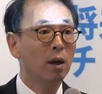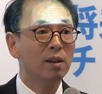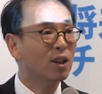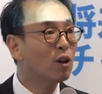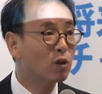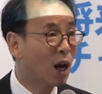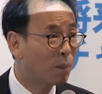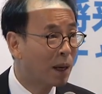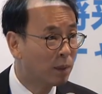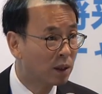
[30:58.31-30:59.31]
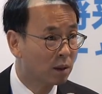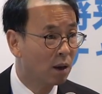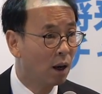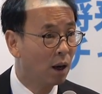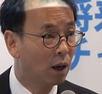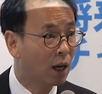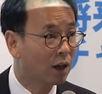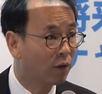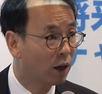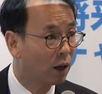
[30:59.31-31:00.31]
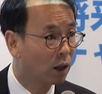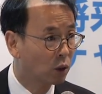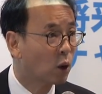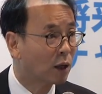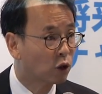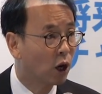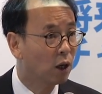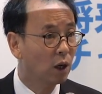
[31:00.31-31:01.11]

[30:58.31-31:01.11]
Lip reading: zero down payment kind of a structure.